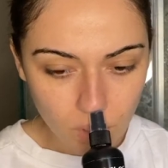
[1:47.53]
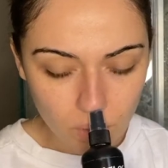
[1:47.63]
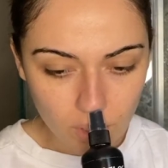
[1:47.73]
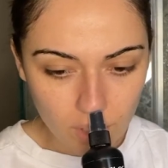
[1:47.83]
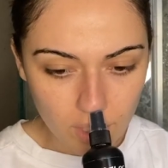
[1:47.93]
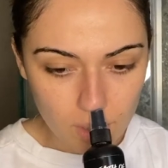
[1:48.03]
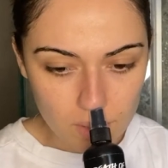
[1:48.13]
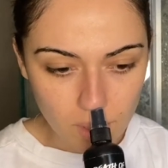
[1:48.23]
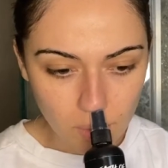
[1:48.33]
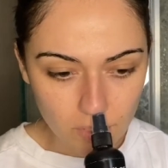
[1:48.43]
or not Kate
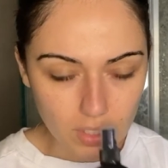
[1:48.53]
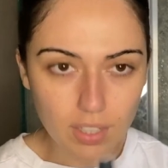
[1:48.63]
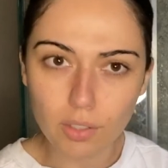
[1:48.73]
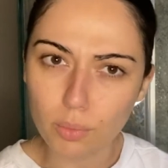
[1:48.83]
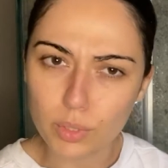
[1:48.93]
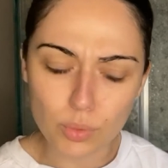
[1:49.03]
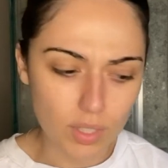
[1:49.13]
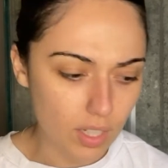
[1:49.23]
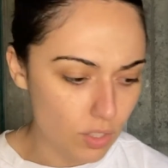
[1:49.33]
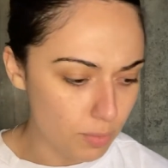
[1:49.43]
Somerville, I don't know which
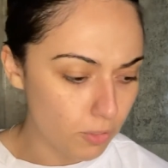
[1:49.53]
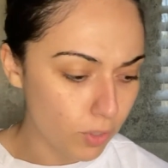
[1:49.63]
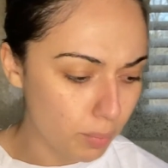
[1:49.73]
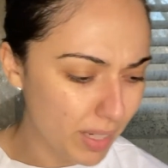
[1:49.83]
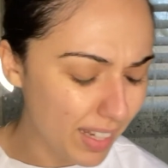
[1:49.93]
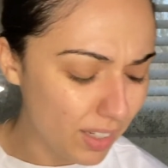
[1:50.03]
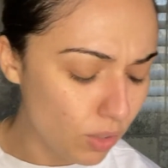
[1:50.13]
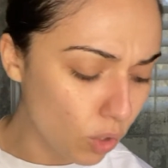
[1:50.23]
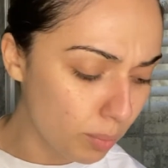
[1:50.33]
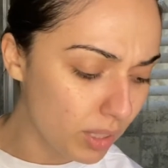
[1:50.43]
one I used before, but I
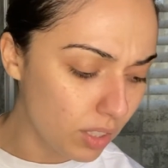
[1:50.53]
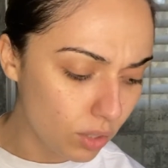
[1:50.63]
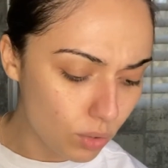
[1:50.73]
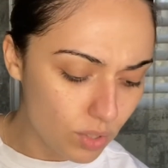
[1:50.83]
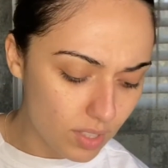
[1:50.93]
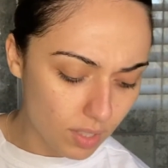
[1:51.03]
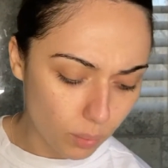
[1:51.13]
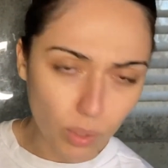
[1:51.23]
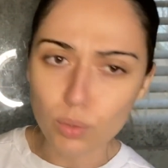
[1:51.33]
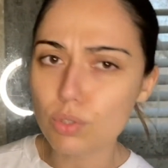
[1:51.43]
normally use the
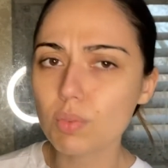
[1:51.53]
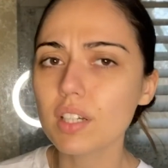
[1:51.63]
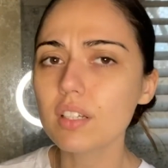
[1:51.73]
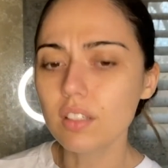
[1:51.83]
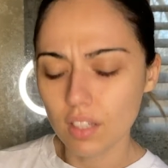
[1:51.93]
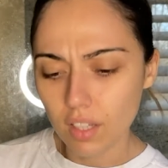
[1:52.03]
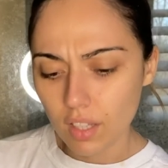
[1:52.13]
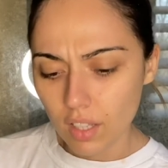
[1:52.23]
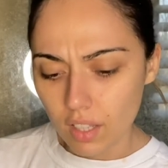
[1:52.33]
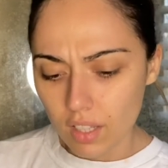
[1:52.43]
rose one.
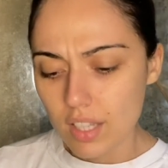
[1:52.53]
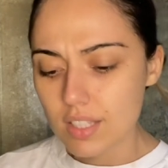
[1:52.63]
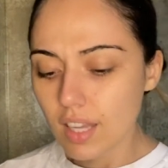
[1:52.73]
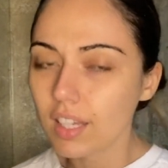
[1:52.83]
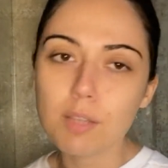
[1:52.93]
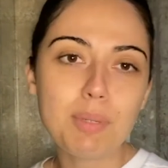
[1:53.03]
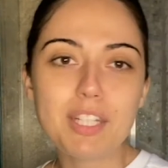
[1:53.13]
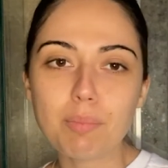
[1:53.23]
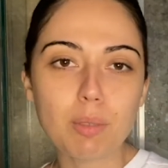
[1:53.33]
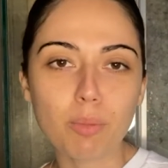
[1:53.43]
It's that hippy
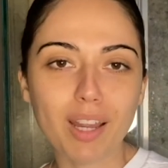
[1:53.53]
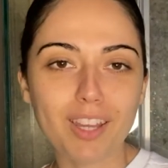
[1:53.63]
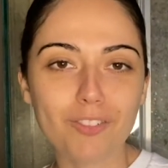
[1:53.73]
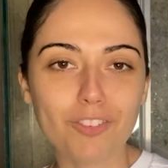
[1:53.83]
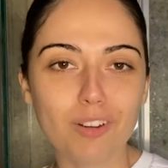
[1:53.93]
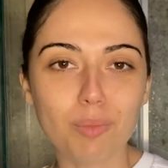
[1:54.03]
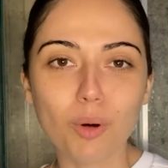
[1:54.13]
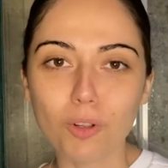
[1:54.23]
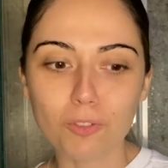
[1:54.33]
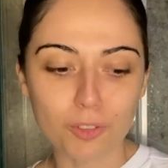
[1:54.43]
dippy brand from
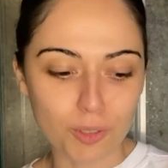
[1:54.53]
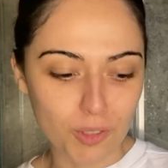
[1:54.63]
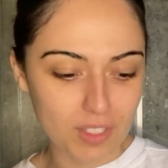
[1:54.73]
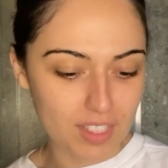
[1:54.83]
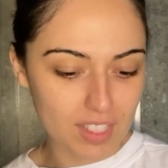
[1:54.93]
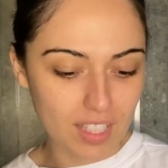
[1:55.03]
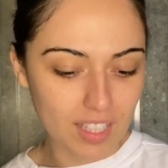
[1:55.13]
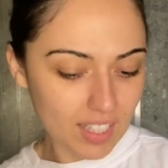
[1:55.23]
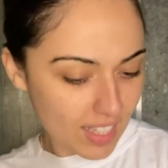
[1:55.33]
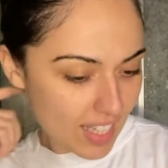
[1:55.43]
Whole Foods.
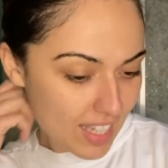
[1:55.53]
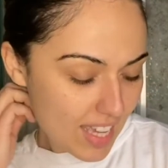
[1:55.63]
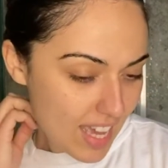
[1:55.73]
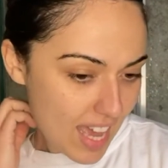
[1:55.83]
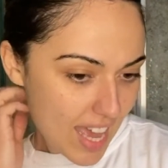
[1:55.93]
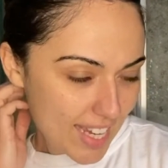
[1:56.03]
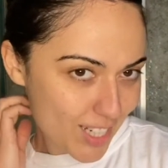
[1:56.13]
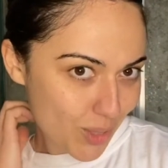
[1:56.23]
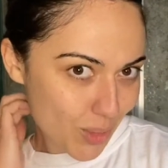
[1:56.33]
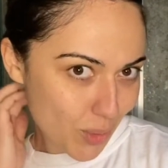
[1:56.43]
I
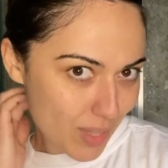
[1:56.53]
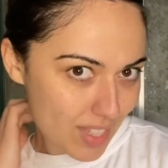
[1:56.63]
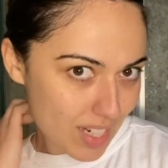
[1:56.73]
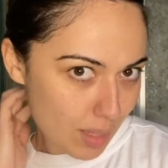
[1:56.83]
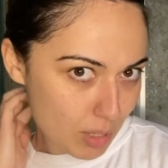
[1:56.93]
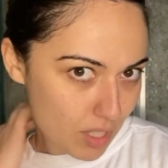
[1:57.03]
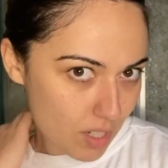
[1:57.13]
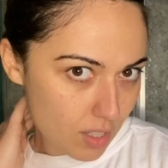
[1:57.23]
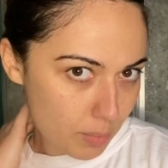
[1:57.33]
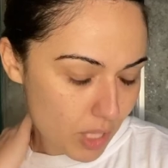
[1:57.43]
don't know what the name is
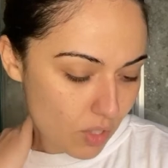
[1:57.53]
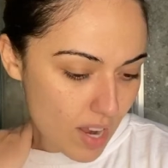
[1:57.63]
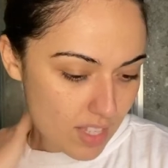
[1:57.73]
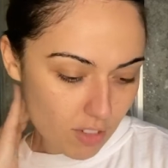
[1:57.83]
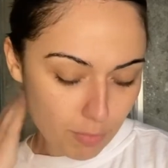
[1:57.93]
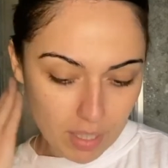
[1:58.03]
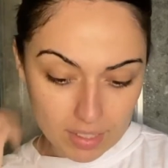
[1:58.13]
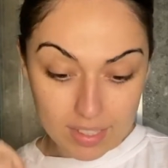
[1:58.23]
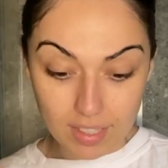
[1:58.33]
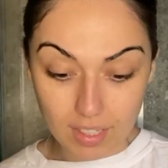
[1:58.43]
called, but you guys have
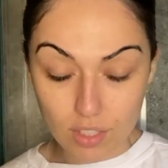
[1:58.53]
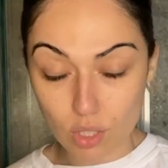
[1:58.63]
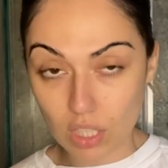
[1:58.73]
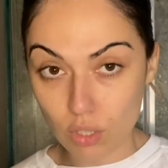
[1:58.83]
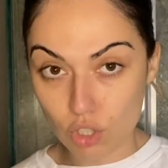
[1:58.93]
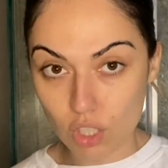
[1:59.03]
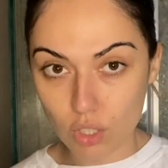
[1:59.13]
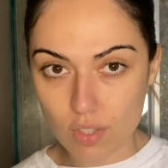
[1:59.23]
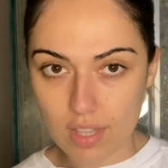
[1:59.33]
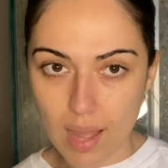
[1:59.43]
probably seen it. So I usually
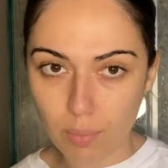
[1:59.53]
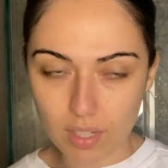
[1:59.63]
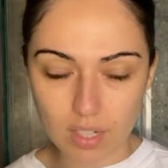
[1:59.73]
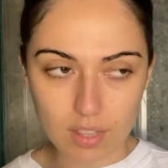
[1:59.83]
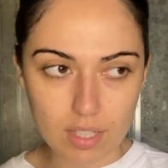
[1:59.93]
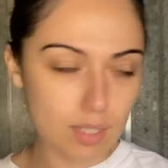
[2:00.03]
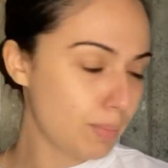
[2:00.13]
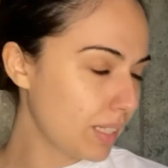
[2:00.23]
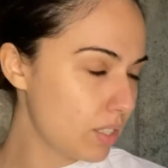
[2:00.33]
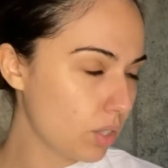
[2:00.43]
use that one, and the
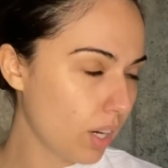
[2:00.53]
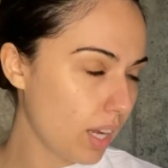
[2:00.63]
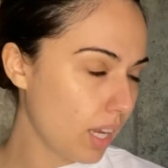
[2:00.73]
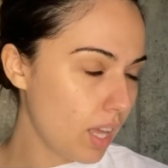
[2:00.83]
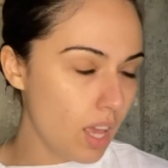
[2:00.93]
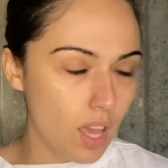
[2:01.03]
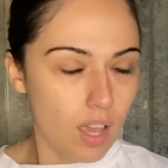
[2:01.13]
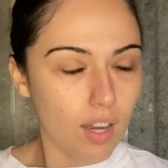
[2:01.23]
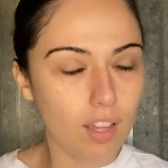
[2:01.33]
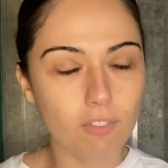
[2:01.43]
smell is great,
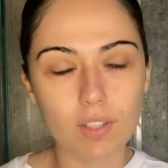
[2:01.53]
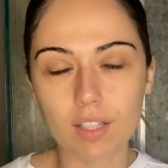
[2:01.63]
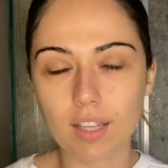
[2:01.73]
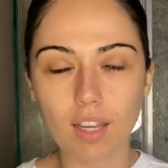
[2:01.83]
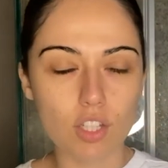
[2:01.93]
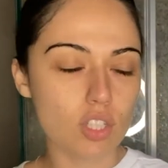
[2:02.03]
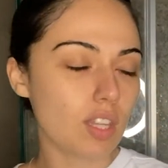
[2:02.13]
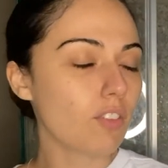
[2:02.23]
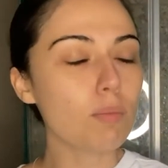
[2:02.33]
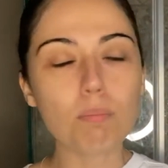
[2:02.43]
and I feel like I just have a